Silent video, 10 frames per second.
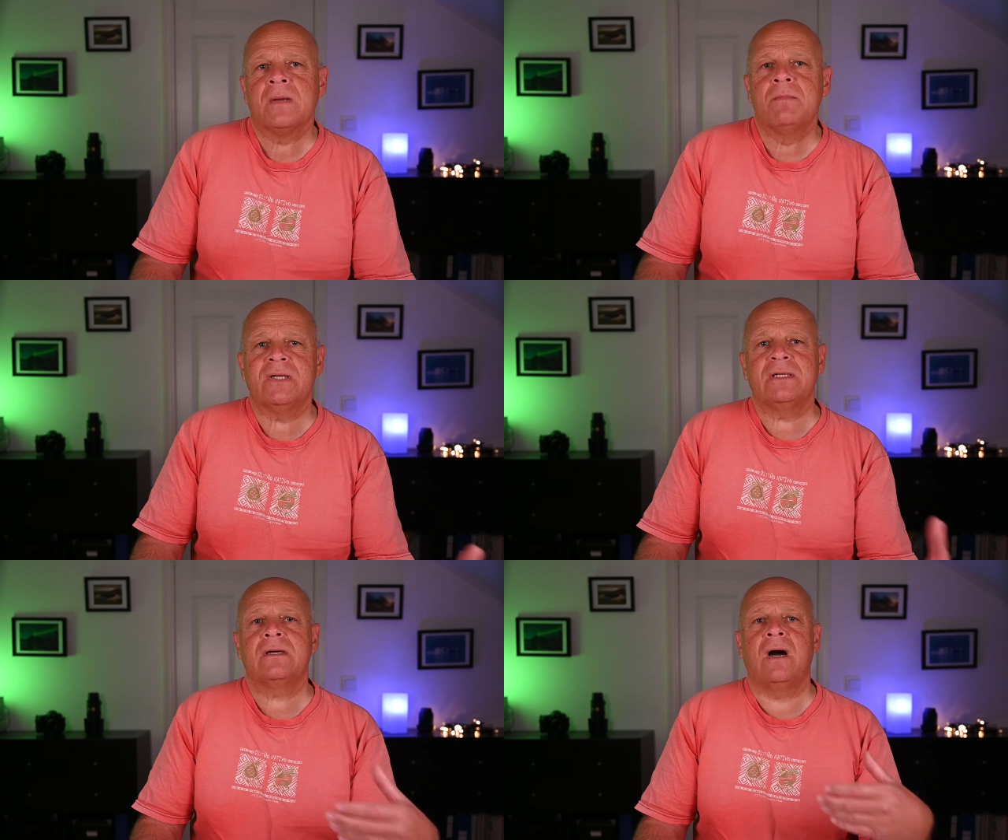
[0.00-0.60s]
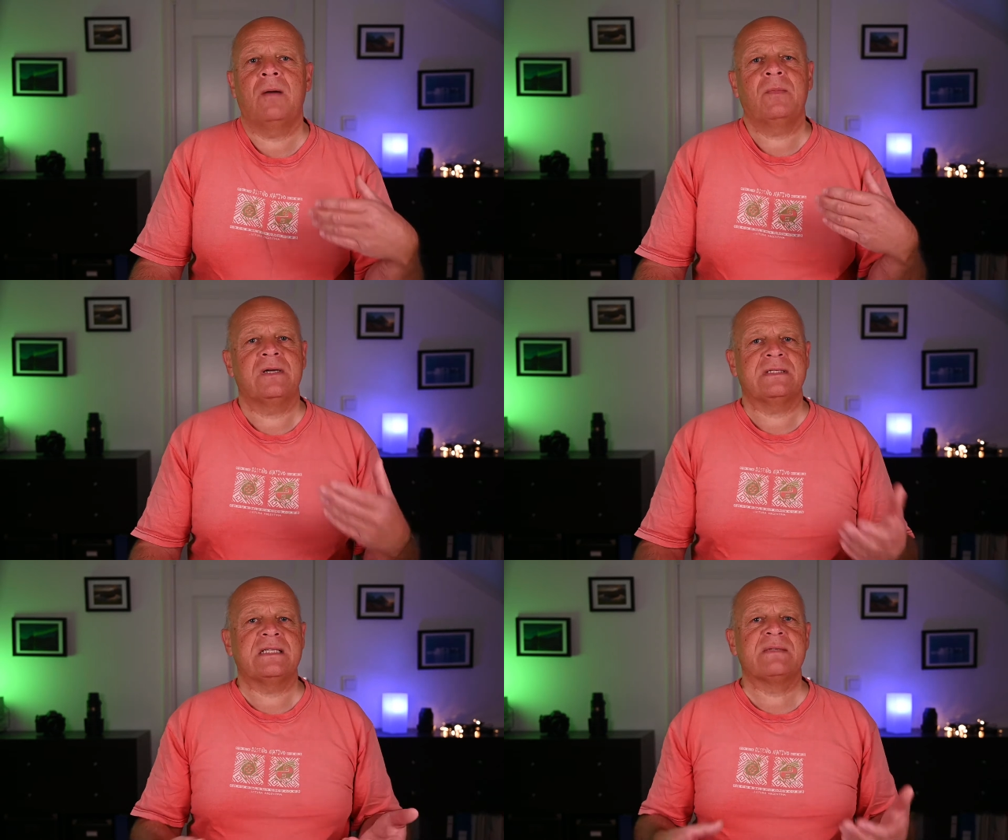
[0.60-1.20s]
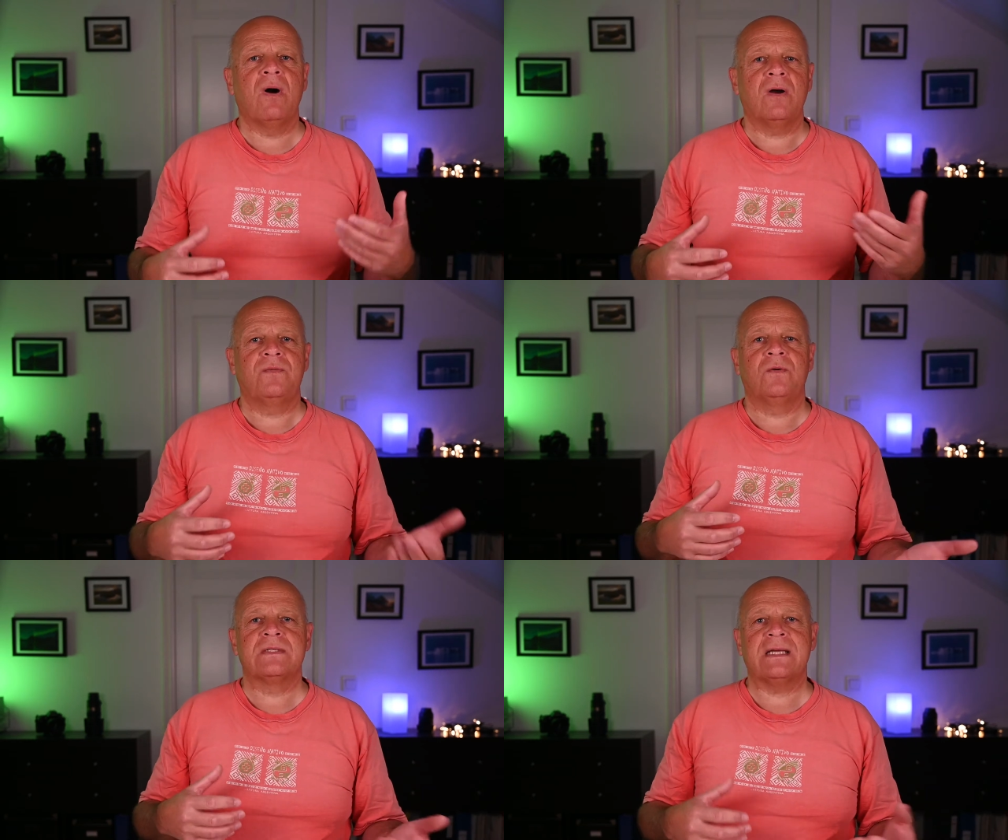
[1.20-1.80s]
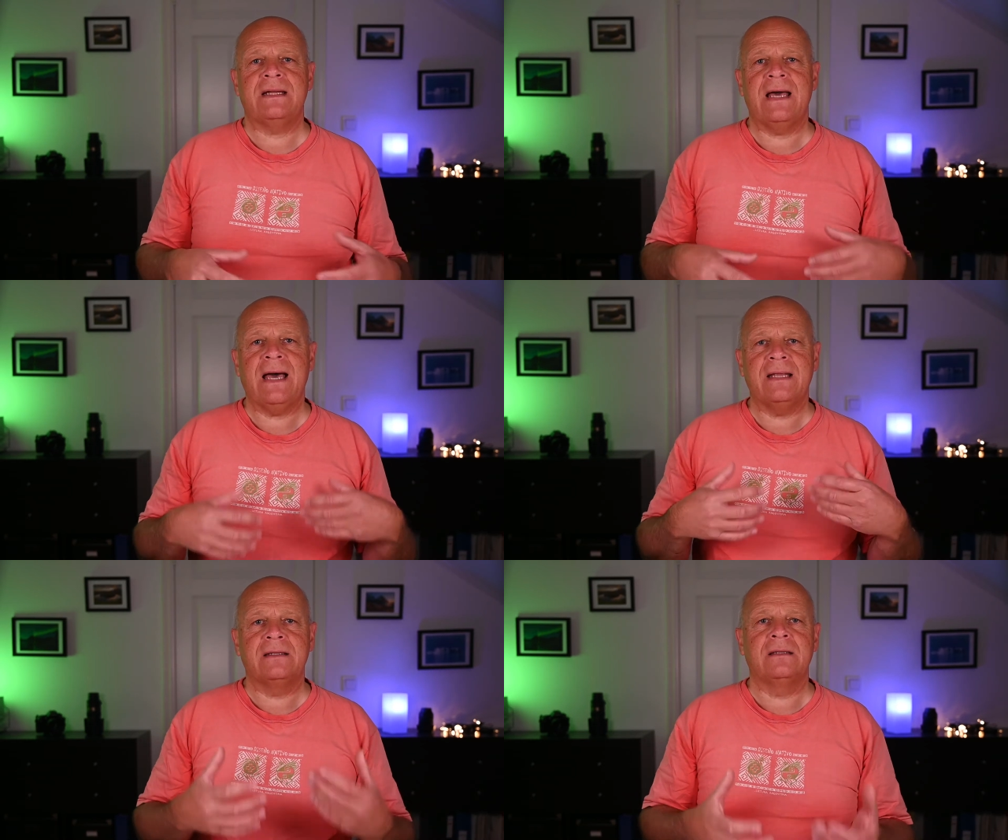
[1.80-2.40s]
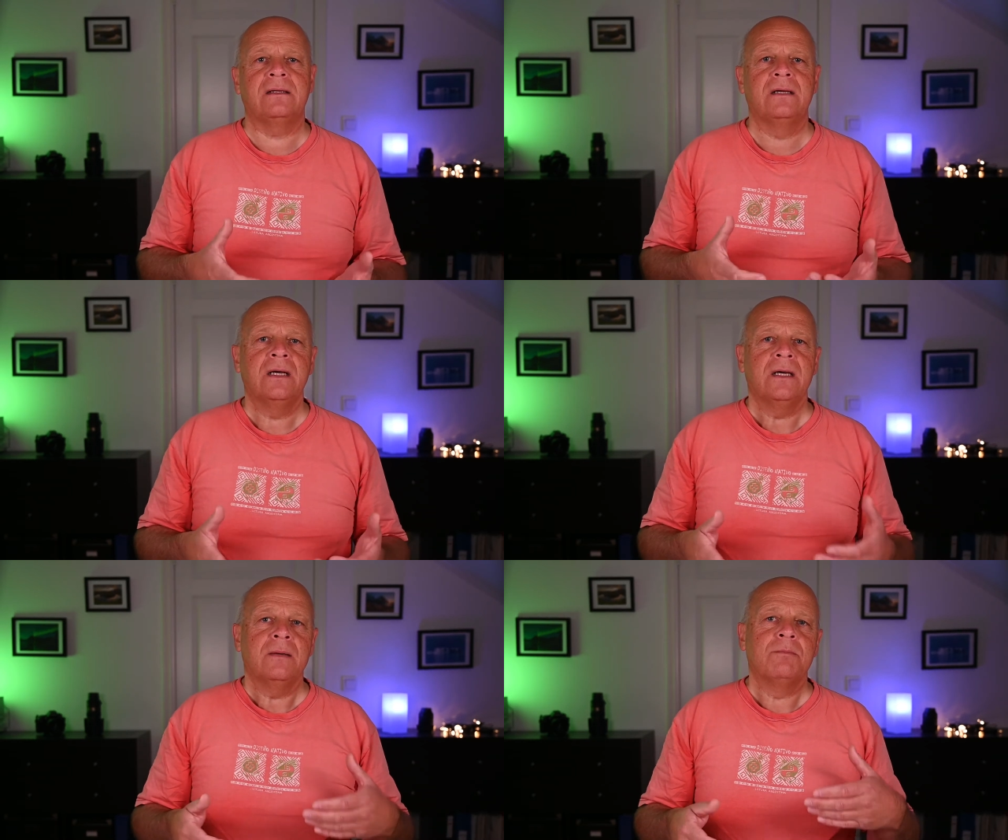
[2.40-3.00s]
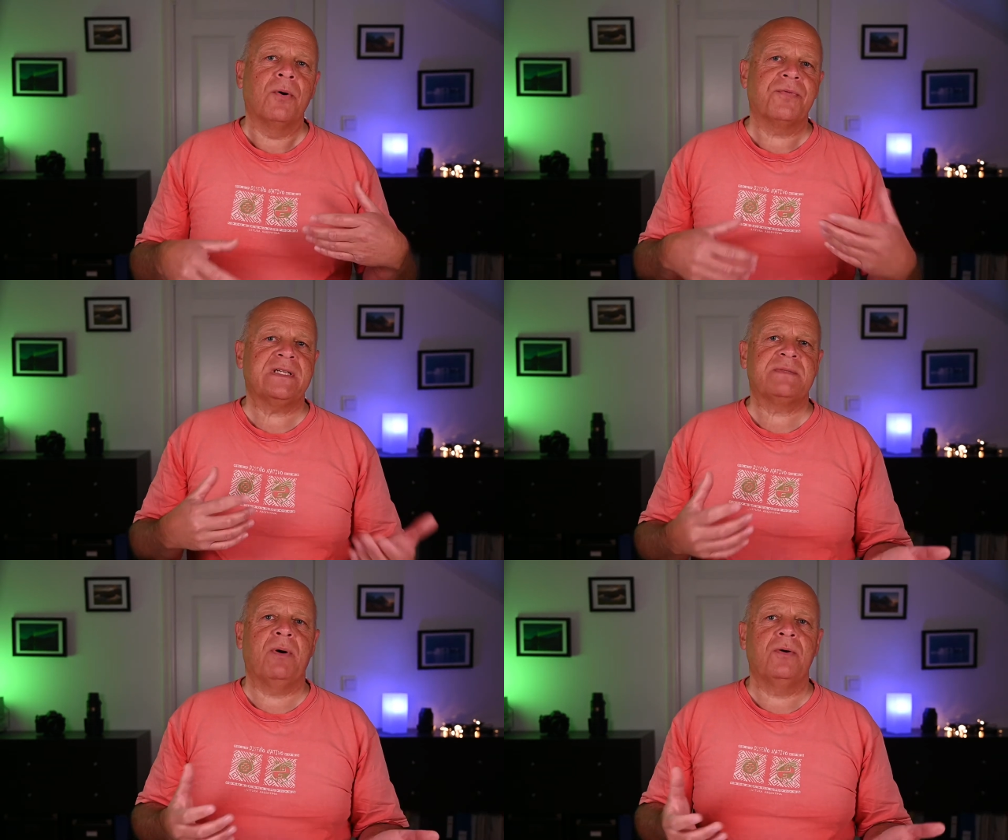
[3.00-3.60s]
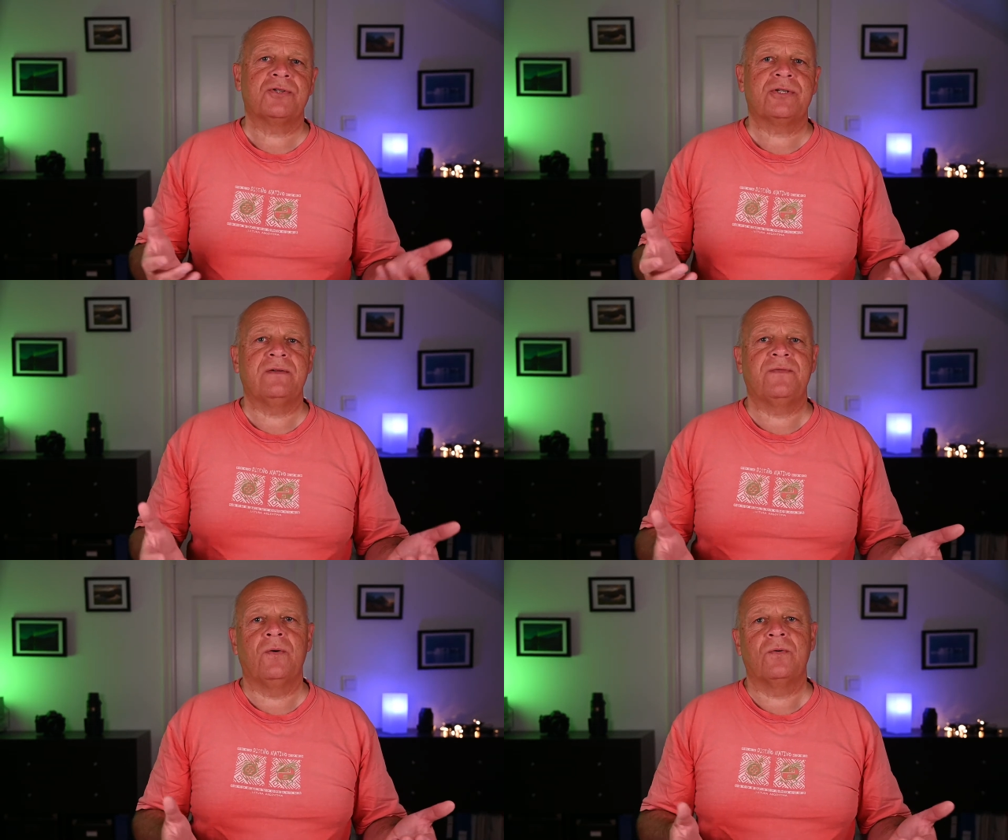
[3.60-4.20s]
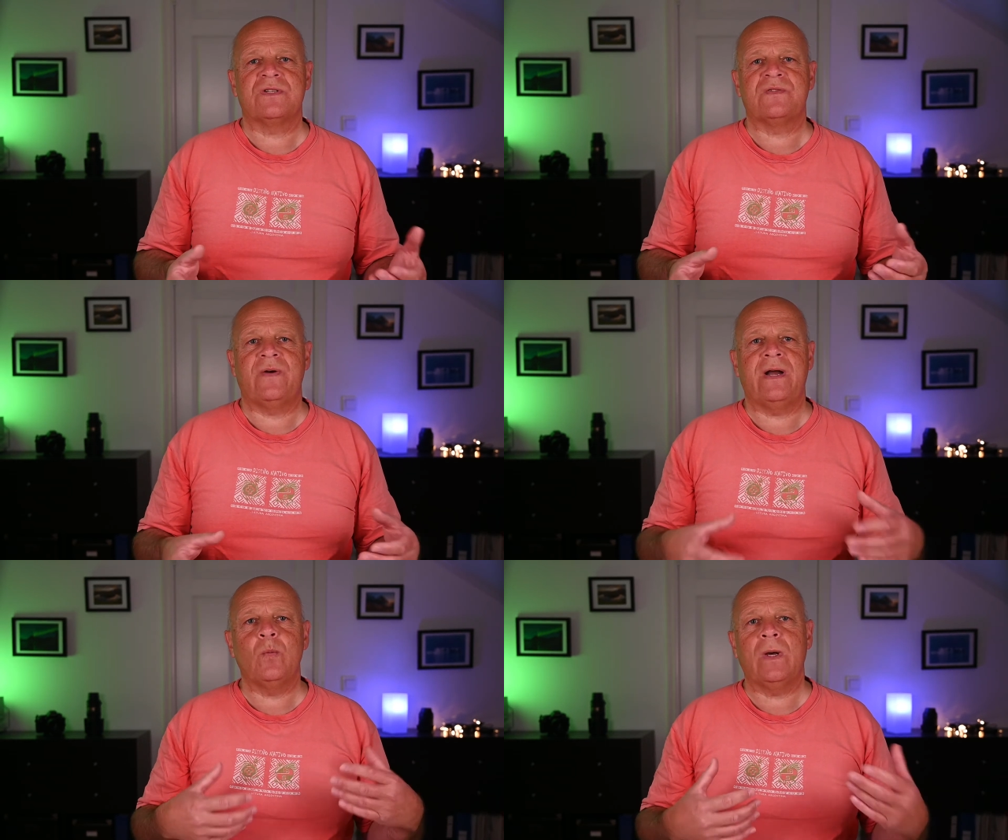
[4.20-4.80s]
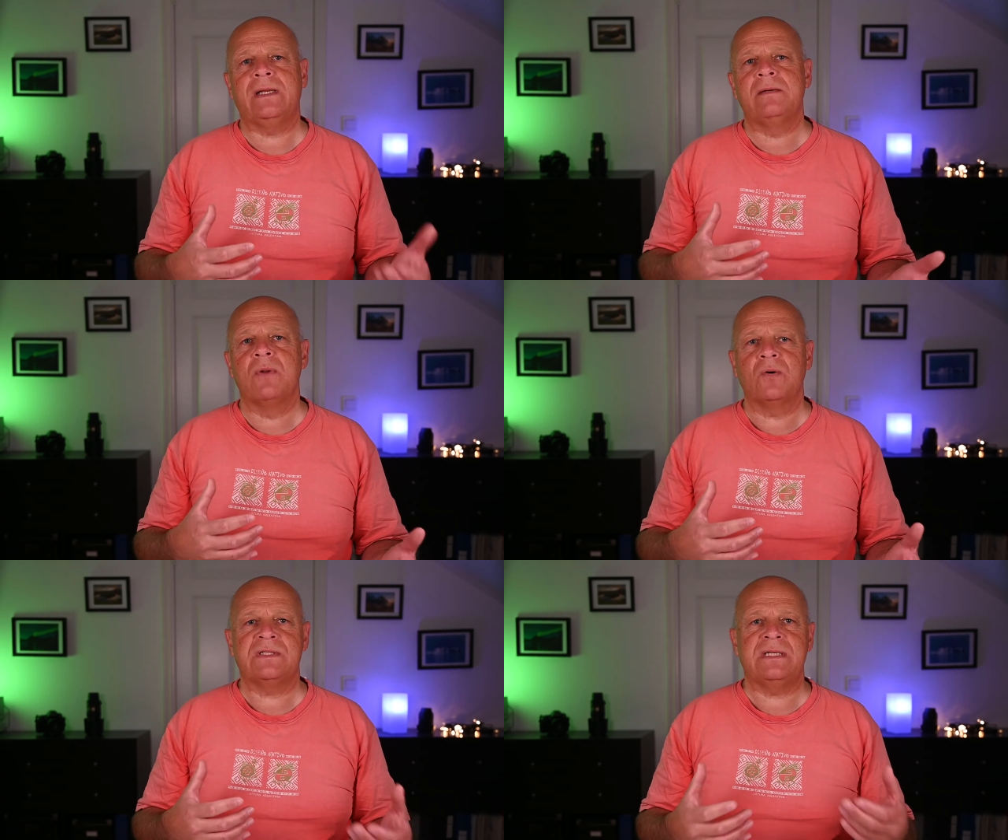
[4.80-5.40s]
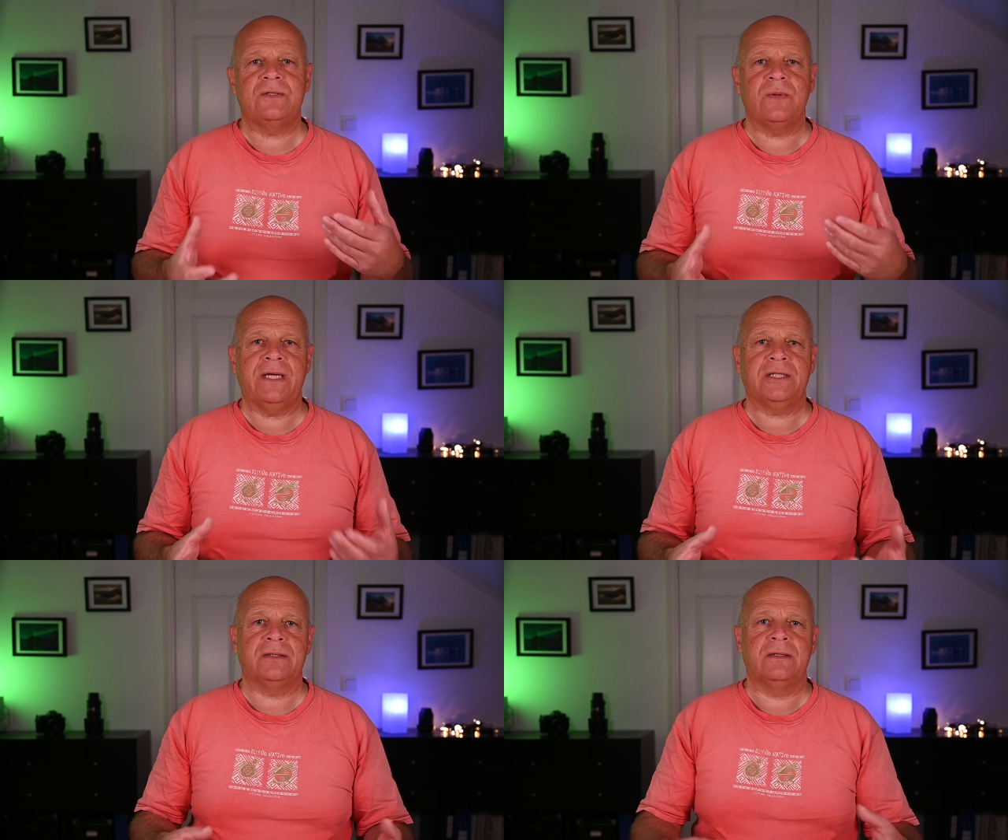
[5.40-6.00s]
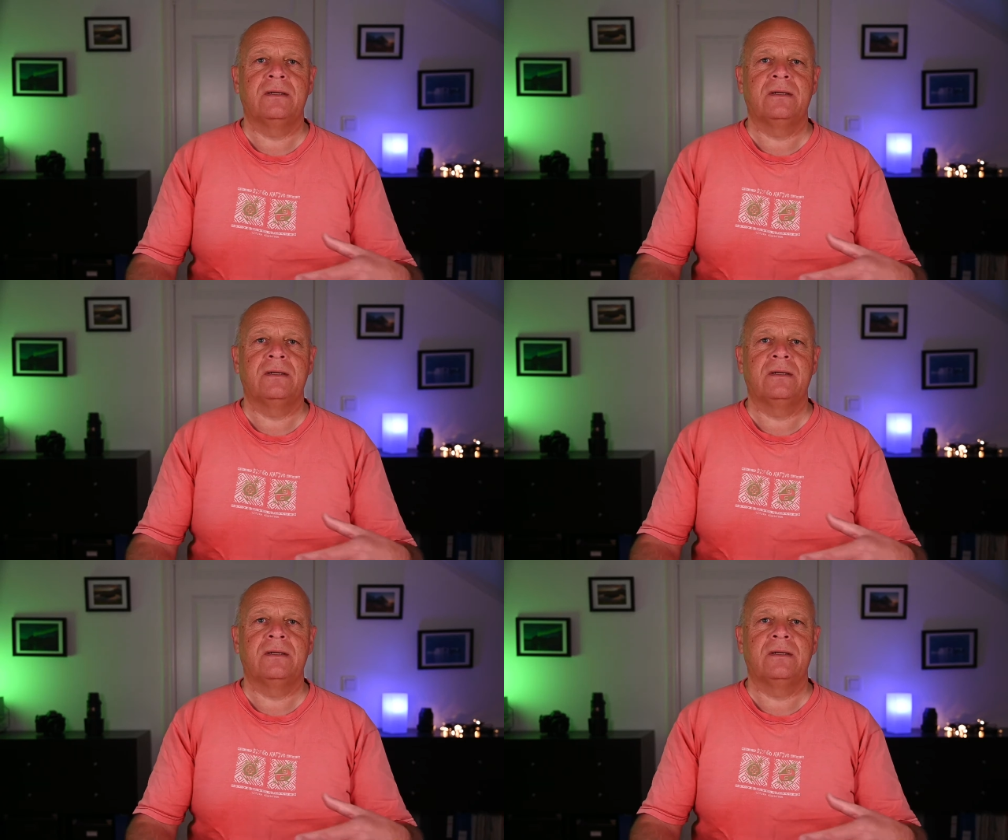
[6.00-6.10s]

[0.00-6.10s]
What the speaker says: Modern cameras and smartphones can handle both exposure and focus very well in most situations.